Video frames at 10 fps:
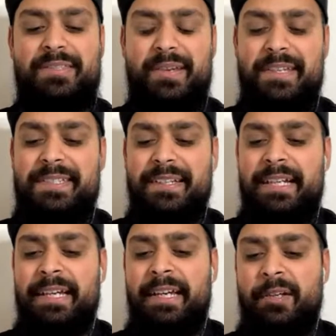So it's,
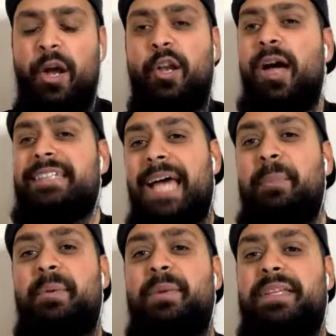a lot has
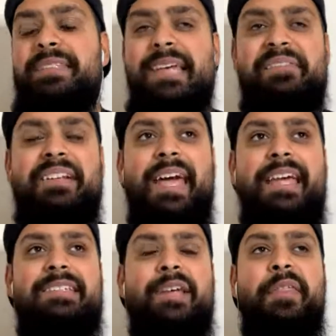happened within 7
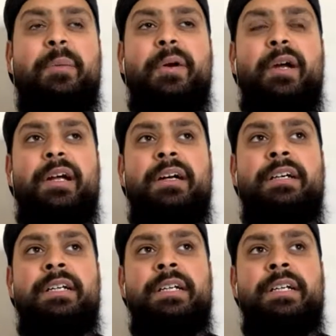days. So I think we got to,